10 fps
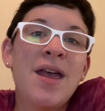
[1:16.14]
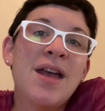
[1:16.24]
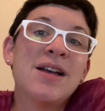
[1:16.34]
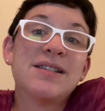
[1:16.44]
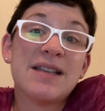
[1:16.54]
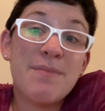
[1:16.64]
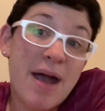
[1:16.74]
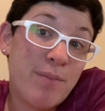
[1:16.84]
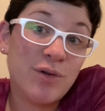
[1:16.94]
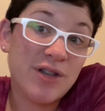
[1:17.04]
Some
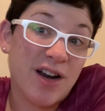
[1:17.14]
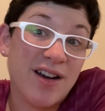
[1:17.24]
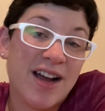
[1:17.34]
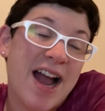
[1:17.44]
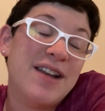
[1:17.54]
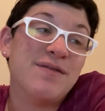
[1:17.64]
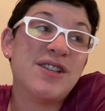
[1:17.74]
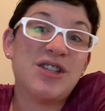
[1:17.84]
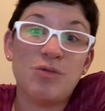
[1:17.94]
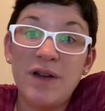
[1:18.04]
apples are kind of
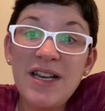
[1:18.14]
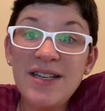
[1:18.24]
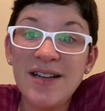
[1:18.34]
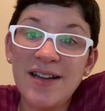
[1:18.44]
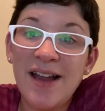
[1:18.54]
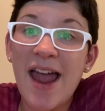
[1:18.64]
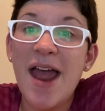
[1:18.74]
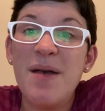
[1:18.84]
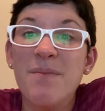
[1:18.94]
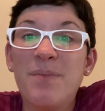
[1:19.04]
sweet
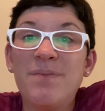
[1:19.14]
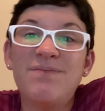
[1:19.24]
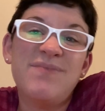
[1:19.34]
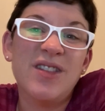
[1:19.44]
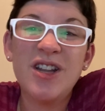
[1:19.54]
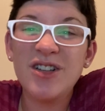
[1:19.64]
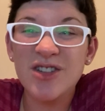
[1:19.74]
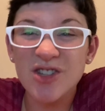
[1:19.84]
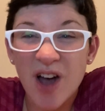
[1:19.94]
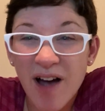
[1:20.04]
and a little
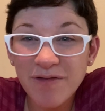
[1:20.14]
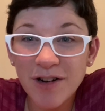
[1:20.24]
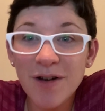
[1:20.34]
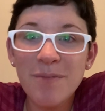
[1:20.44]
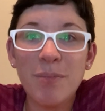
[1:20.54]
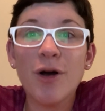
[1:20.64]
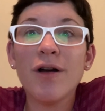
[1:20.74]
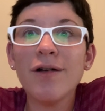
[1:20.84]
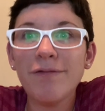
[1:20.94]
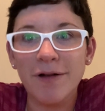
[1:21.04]
softer,
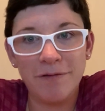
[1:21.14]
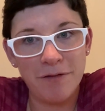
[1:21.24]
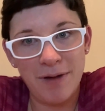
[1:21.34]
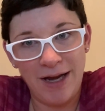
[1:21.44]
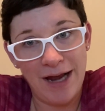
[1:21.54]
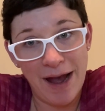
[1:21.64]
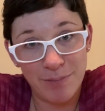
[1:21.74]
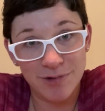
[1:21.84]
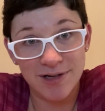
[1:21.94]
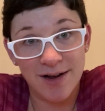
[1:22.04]
perfect for making
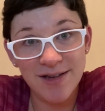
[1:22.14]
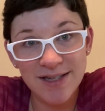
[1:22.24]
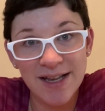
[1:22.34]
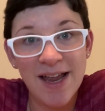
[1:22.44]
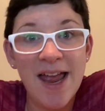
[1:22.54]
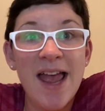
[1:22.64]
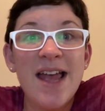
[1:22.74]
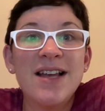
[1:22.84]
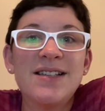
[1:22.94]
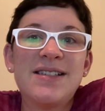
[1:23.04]
applesauce.
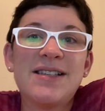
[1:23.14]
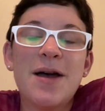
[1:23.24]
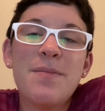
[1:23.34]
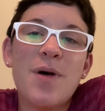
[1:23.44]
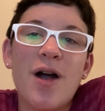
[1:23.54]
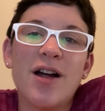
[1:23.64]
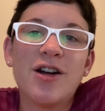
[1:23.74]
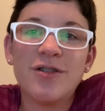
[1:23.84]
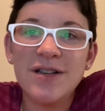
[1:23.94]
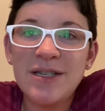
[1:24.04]
Some are
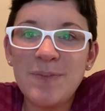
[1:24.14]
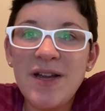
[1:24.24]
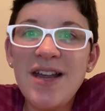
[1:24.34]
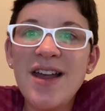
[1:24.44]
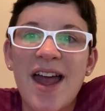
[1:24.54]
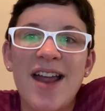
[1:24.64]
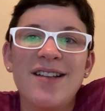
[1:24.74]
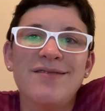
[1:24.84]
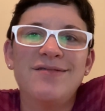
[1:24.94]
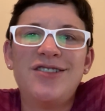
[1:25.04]
crispy
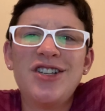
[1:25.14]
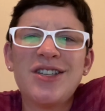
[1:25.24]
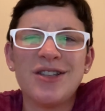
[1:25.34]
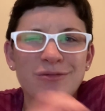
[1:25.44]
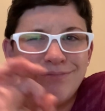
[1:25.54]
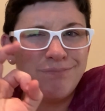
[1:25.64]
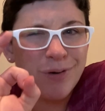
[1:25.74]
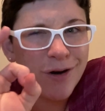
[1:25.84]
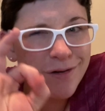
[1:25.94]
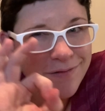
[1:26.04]
and just the
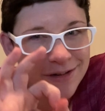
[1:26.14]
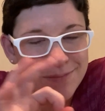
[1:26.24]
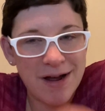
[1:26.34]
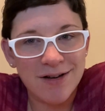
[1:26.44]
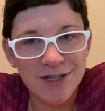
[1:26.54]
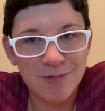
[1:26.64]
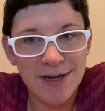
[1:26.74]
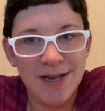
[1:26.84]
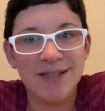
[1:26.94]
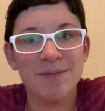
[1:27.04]
perfect amount of
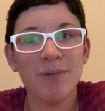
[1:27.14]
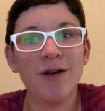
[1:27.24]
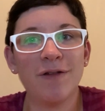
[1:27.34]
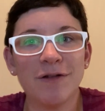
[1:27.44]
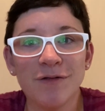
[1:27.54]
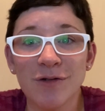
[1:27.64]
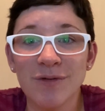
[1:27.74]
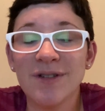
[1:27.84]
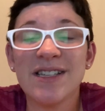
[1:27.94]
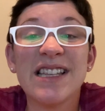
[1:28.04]
sweetness and perfect for
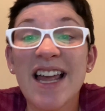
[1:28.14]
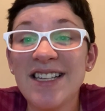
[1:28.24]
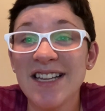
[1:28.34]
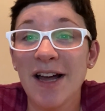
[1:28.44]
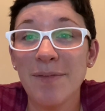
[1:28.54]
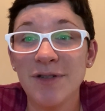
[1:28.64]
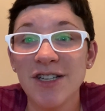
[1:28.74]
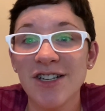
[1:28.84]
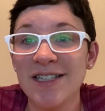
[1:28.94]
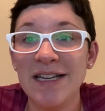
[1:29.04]
slicing up to
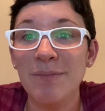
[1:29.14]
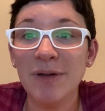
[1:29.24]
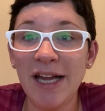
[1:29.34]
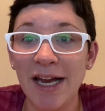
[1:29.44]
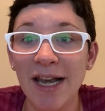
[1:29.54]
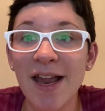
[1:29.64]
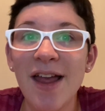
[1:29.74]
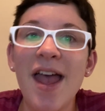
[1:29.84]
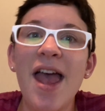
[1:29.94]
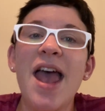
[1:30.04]
just eat plain.
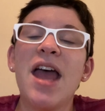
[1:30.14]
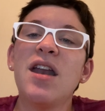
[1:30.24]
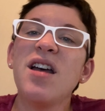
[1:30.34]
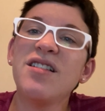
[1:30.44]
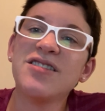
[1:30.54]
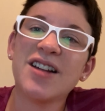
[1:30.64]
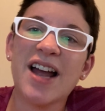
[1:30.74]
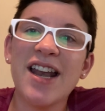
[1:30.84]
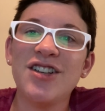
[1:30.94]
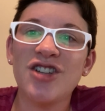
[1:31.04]
And others are
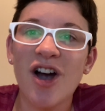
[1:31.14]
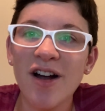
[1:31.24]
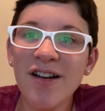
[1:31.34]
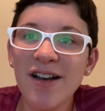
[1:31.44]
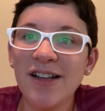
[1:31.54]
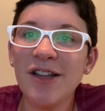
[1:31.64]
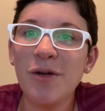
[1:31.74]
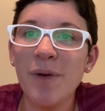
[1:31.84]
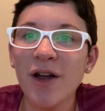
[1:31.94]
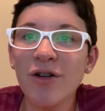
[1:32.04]
kind of tart and a little
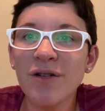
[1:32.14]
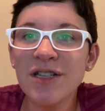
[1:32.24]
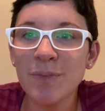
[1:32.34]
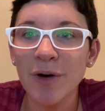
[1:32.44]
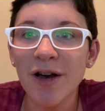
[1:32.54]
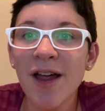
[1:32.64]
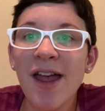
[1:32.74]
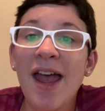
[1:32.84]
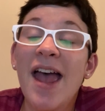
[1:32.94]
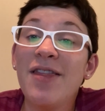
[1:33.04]
bit crisper,
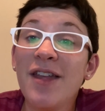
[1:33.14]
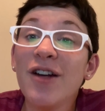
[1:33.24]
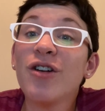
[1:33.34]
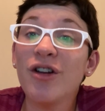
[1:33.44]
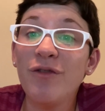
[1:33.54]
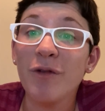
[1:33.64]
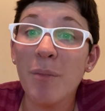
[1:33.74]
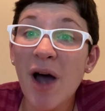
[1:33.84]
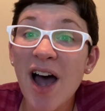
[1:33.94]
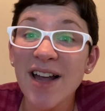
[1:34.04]
and they're good for
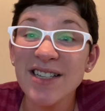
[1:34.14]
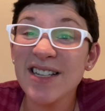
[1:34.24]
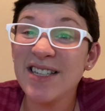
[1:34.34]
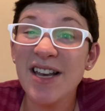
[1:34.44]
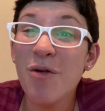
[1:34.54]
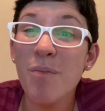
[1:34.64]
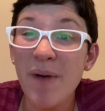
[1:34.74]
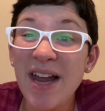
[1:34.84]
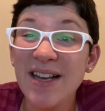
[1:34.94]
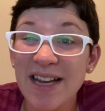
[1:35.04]
pies because they don't
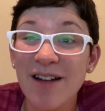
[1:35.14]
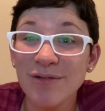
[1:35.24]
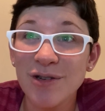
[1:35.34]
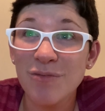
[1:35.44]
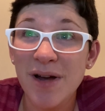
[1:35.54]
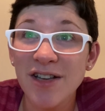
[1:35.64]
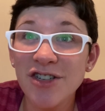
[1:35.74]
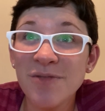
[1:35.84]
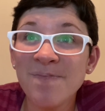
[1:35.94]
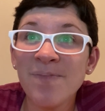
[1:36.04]
bake down so
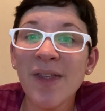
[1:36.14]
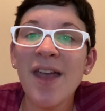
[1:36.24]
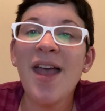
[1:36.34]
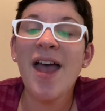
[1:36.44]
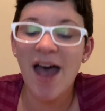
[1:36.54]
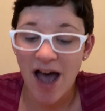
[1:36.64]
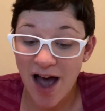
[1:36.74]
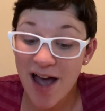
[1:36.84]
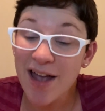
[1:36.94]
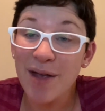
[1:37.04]
much.
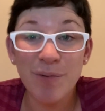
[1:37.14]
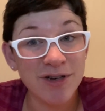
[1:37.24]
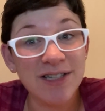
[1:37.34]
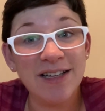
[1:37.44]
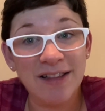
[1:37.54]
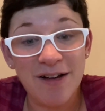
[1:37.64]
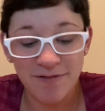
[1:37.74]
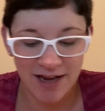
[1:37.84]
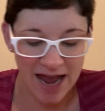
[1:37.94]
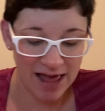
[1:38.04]
I personally
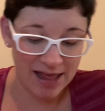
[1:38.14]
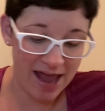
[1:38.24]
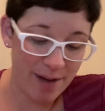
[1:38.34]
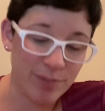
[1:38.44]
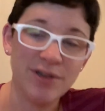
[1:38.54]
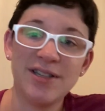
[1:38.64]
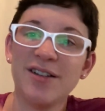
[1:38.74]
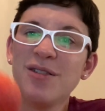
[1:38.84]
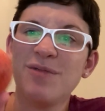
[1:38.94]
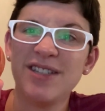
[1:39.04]
love Gala apples.
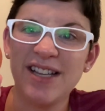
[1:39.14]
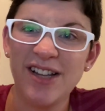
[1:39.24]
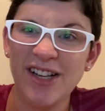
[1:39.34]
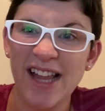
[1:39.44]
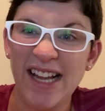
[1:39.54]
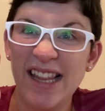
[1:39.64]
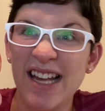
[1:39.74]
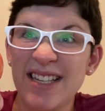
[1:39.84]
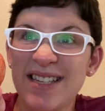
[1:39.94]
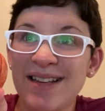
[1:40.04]
They're the ones that look like
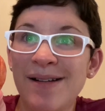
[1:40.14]
this.